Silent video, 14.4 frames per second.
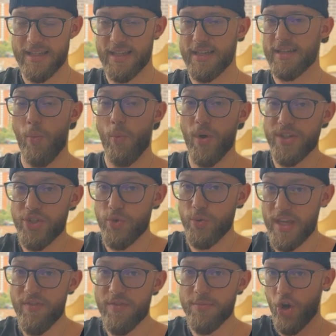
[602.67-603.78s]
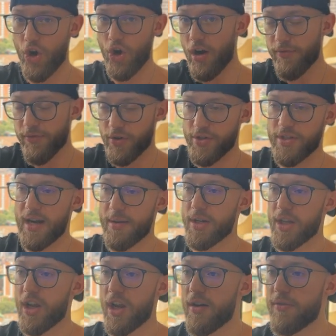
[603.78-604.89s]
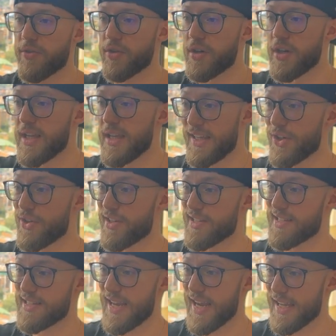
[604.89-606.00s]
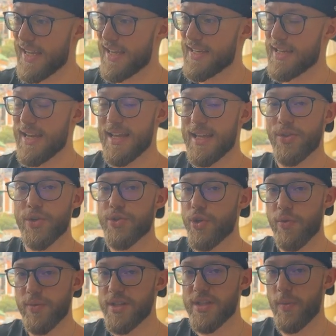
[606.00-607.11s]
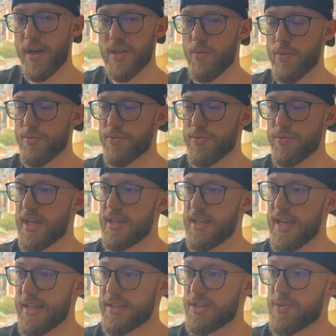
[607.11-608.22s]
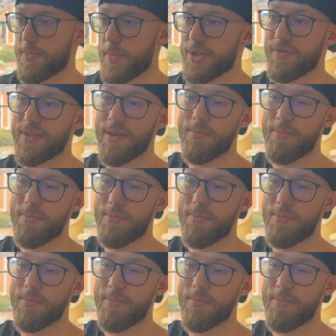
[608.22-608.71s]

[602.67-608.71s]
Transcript: And once you give them the offers that I'm going to cover here in a second, there's no reason why they won't say yes, especially if they